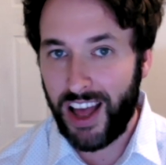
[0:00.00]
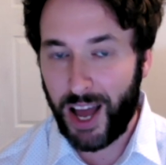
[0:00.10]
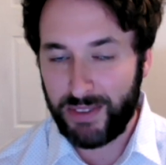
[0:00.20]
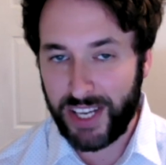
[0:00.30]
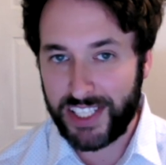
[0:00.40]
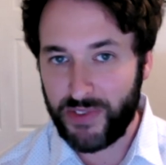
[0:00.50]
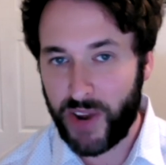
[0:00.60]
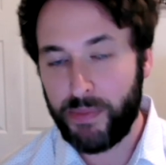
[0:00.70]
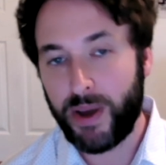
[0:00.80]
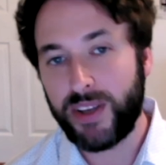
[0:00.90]
I'm Jason
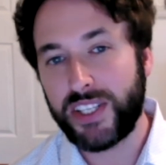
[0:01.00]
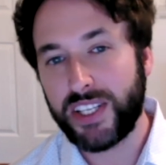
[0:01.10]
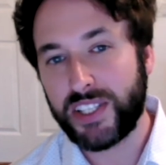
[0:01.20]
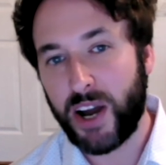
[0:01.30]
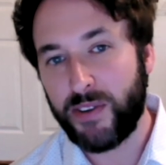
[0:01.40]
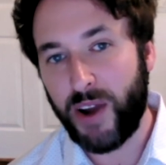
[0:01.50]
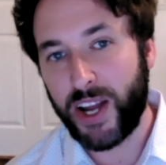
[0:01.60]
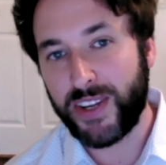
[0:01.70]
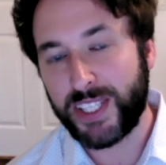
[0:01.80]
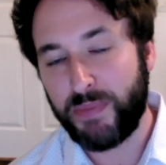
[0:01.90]
Rainbow, Senior Staff
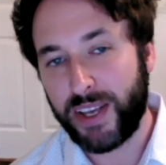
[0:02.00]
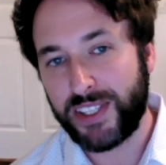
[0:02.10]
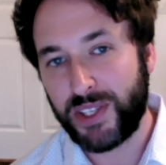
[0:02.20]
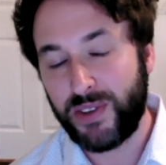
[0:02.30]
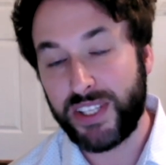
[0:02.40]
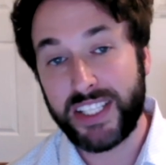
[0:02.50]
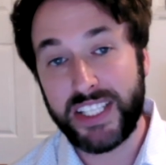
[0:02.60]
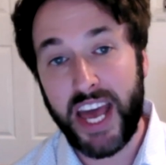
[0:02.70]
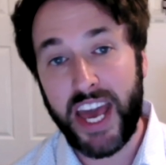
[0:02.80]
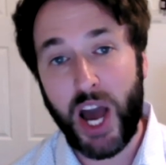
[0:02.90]
Writer at Space News, and
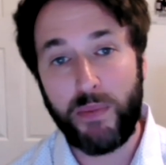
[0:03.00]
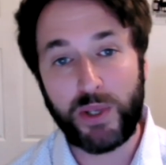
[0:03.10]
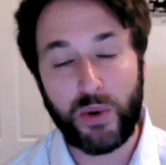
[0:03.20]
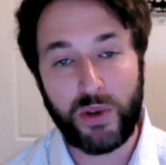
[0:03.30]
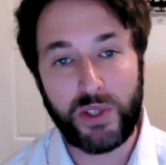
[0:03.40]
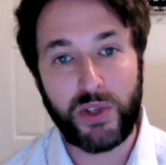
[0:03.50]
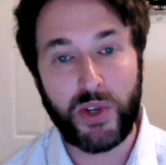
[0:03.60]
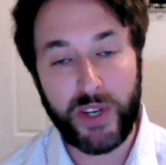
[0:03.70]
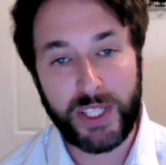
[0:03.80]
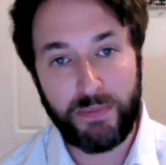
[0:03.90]
today I'll be talking to
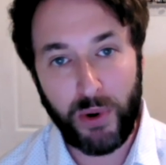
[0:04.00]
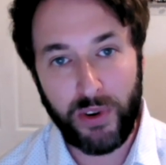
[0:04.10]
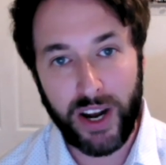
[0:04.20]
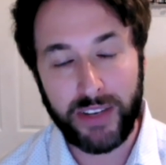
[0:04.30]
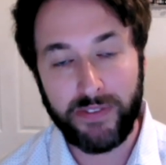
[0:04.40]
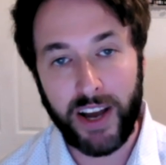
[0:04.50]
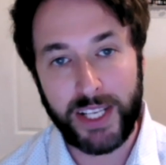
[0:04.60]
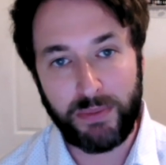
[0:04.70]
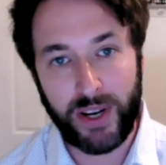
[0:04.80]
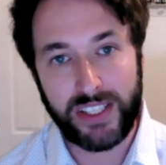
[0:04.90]
Chris Moran,
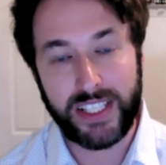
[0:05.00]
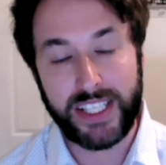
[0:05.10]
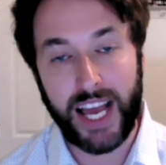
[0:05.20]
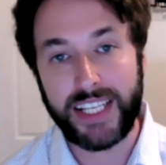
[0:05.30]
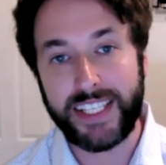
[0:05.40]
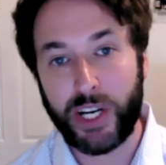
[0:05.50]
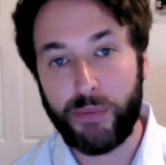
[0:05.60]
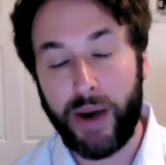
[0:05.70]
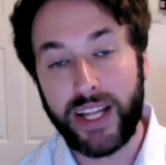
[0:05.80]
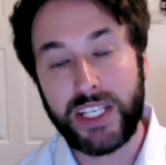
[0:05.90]
Vice President and General
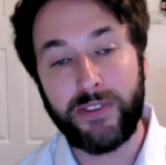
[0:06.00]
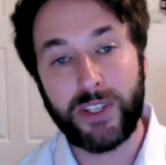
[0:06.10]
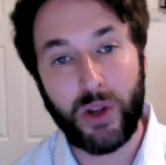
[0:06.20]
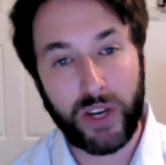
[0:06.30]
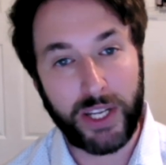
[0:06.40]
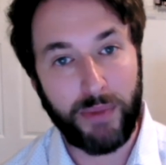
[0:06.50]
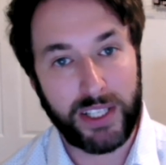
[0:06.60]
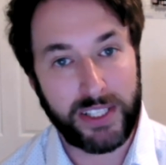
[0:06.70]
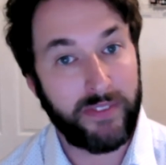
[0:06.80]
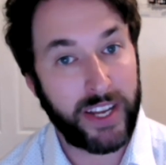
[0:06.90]
Manager for Lockheed
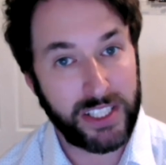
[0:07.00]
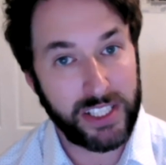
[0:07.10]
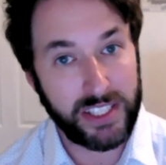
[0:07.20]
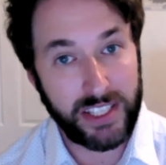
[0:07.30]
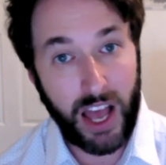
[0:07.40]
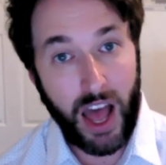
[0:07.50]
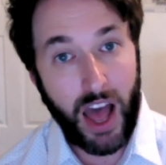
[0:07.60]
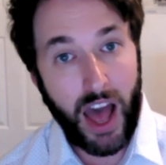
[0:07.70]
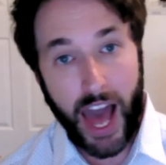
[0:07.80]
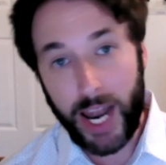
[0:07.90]
Martin Ventures.
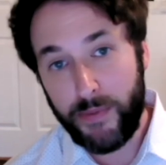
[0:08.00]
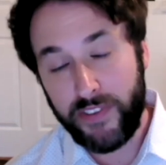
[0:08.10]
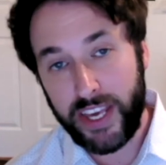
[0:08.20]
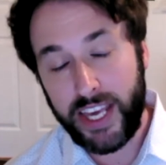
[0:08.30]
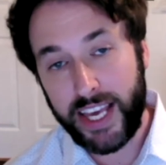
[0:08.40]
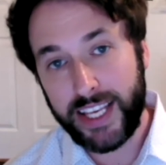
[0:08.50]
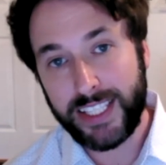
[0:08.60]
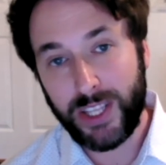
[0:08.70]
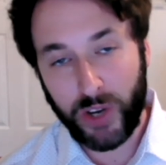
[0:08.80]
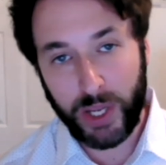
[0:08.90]
LMV
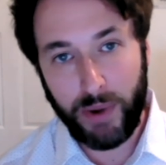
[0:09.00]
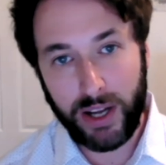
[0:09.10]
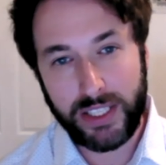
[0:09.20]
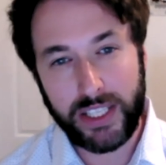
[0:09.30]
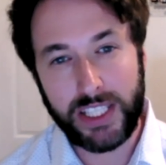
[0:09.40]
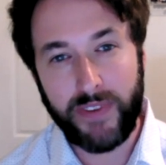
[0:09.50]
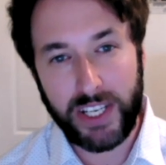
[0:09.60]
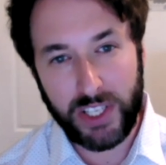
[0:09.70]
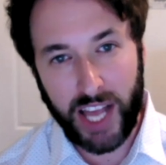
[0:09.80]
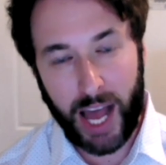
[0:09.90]
is Lockheed Martin's
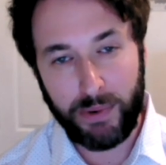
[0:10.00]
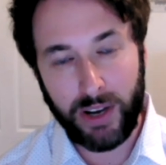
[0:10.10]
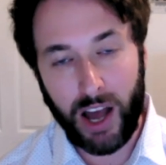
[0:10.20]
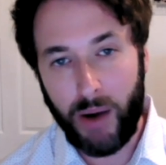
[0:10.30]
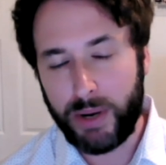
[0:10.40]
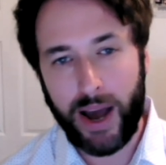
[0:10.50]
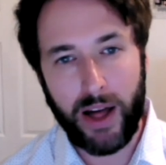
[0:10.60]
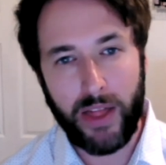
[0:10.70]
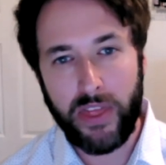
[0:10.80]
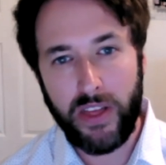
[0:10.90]
venture capital arm, and
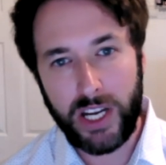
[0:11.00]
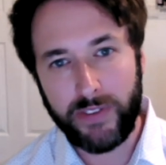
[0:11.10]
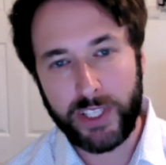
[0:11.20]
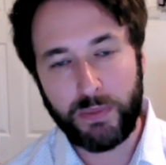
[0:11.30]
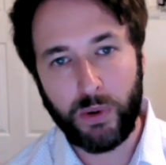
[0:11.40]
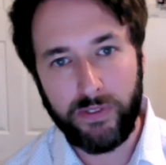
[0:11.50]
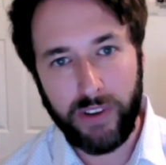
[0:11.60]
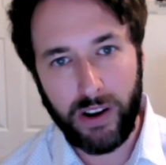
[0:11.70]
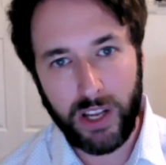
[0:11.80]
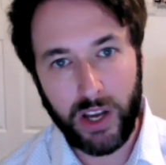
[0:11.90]
about a third of its
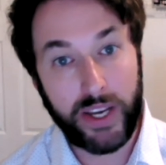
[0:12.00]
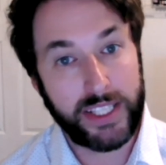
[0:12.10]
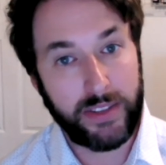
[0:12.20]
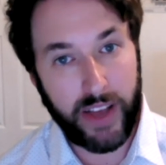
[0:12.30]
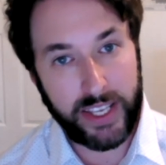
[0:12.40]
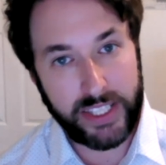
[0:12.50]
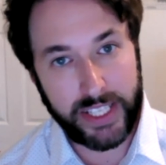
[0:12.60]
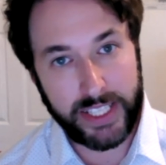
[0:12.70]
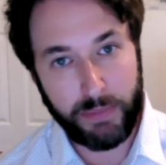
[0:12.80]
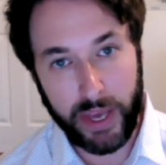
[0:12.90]
portfolio is invested
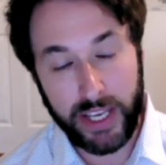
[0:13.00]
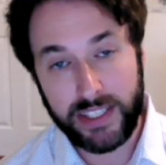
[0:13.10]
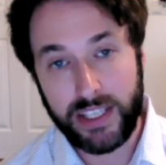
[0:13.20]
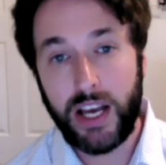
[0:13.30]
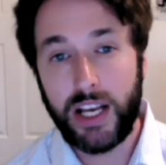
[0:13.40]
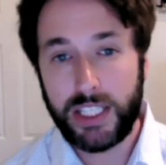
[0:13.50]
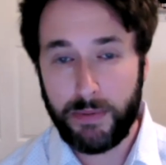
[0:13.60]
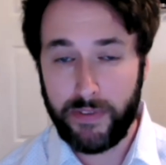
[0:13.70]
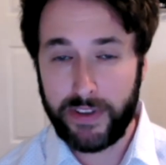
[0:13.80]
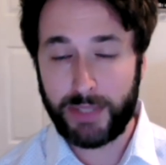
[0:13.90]
in space.
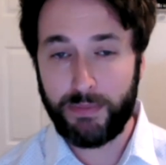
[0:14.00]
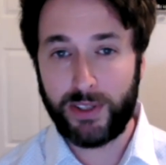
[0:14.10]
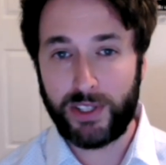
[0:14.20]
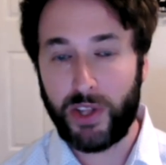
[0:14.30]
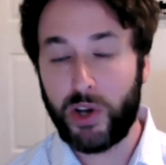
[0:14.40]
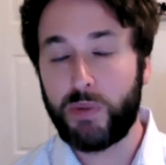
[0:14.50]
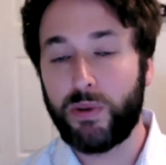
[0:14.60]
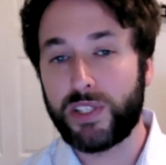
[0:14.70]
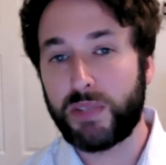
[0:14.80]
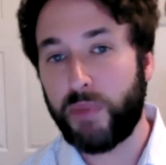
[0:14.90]
Some of its most
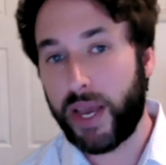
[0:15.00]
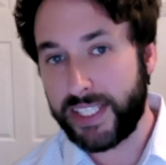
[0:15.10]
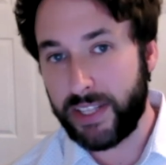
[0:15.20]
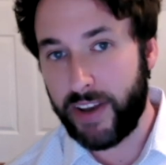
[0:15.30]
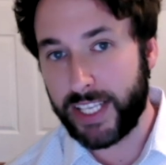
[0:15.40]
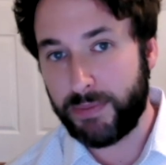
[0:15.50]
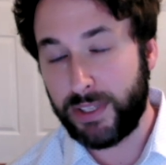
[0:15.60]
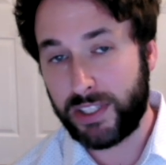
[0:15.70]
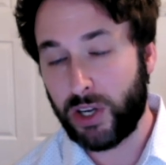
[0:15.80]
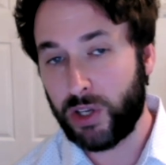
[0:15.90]
notable space
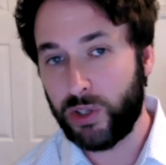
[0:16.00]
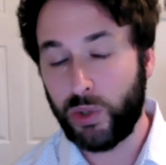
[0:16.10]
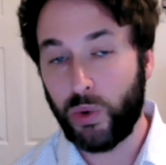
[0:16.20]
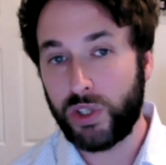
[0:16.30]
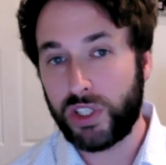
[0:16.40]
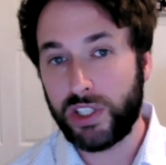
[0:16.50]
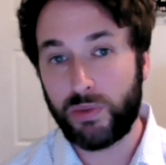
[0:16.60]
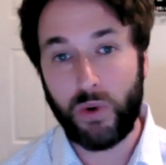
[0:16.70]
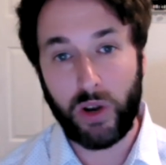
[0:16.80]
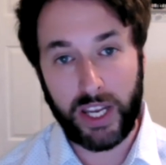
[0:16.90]
investments include
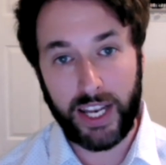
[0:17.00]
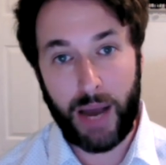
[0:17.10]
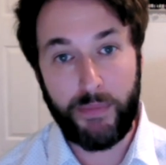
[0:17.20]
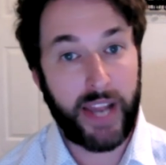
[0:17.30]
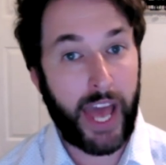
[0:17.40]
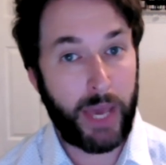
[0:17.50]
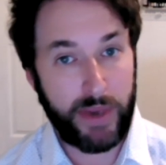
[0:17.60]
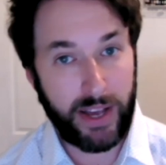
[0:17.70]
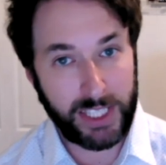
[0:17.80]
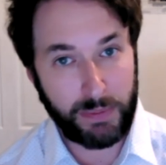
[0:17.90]
launchers Rocket Lab and
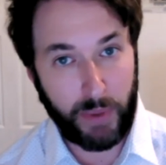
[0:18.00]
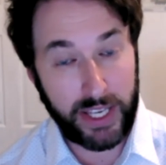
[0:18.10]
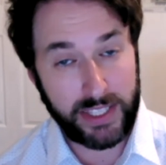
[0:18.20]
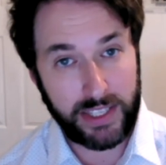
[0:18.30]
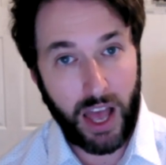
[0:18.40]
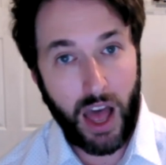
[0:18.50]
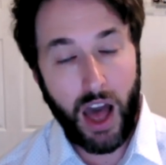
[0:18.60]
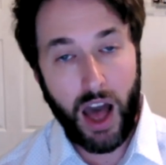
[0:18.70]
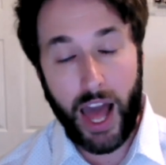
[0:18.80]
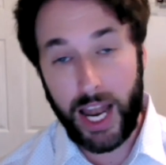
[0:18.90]
ABL Space,
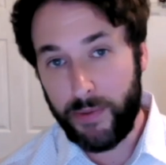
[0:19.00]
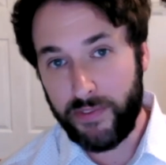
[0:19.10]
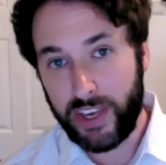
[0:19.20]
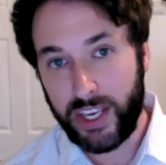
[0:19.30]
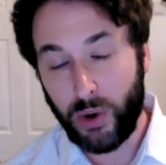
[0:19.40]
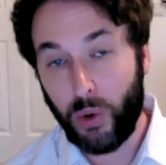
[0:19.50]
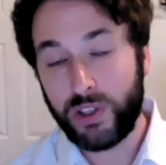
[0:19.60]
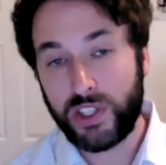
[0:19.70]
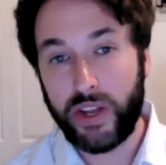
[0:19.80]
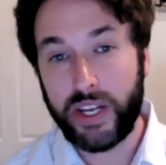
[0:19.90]
LMV
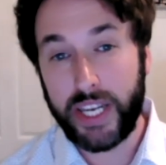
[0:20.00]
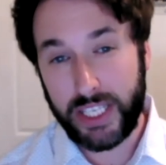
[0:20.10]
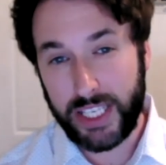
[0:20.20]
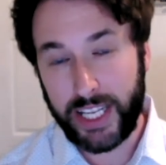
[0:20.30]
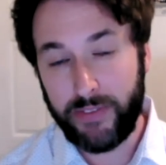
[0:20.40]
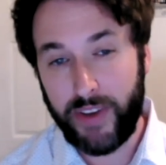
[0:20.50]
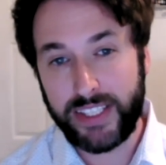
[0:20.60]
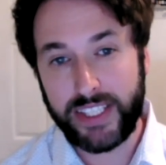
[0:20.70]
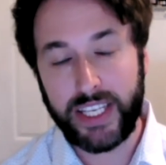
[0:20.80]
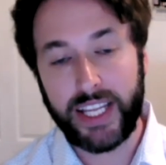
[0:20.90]
also initially
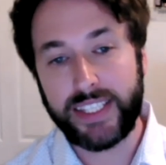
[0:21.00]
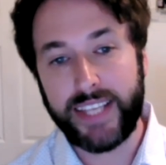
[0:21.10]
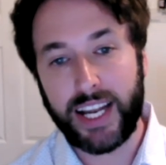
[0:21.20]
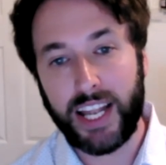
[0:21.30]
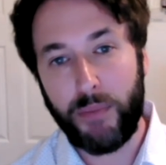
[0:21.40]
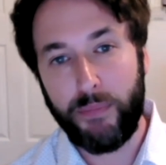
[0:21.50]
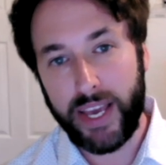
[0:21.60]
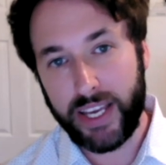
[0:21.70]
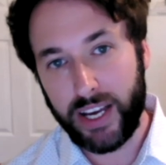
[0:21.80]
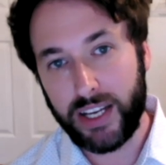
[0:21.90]
invested in satellite
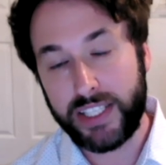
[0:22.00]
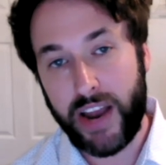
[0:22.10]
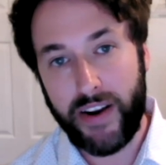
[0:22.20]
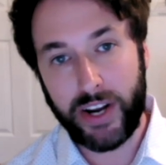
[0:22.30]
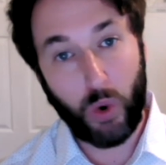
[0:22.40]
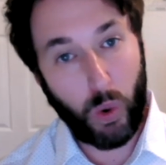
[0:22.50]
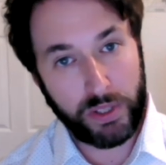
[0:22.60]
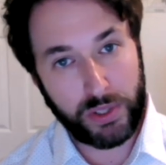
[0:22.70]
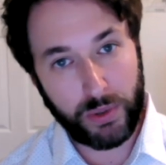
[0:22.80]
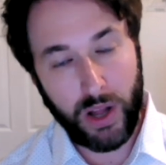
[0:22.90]
maker Terran
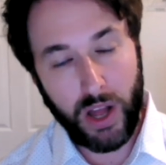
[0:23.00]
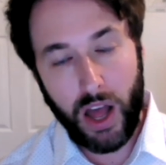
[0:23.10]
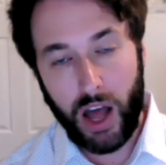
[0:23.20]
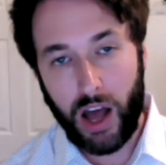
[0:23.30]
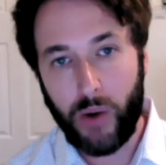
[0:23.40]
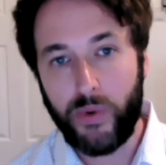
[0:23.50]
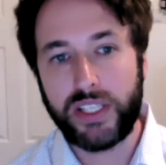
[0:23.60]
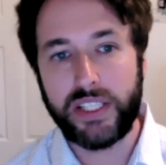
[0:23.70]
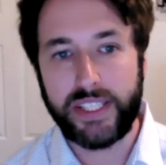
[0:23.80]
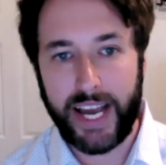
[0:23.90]
Orbital, uh, which
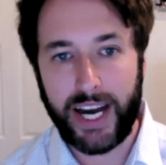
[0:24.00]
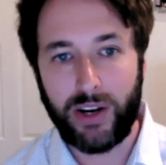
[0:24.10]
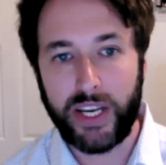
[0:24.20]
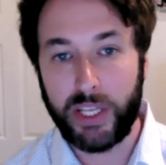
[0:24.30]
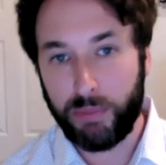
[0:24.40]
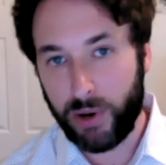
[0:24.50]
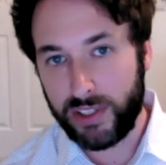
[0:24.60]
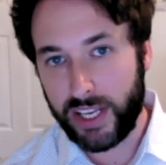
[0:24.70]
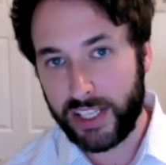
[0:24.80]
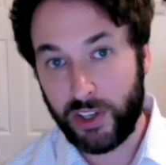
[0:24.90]
is now in the
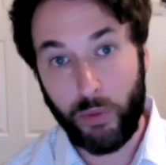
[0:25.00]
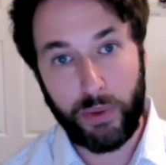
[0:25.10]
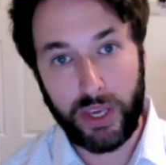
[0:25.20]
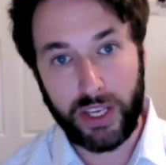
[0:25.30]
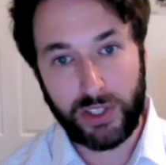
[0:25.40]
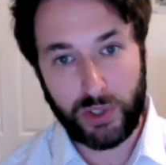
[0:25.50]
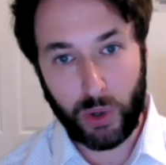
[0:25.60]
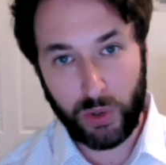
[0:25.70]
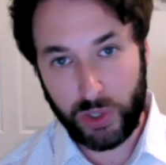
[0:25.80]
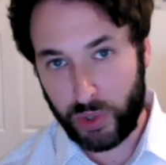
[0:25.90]
process of being
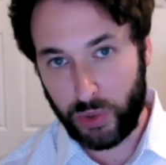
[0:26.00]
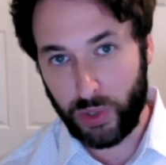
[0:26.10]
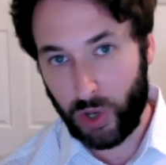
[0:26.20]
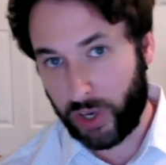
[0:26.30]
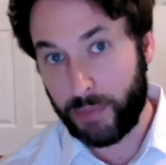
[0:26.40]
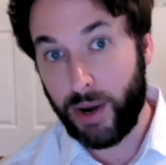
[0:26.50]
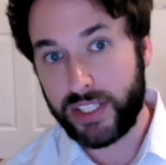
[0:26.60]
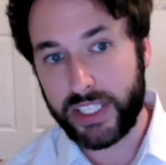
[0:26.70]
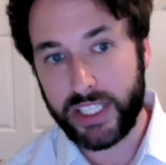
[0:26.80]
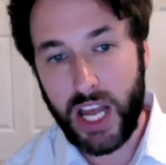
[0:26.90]
sold to Lockheed
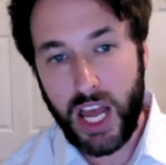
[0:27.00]
Martin.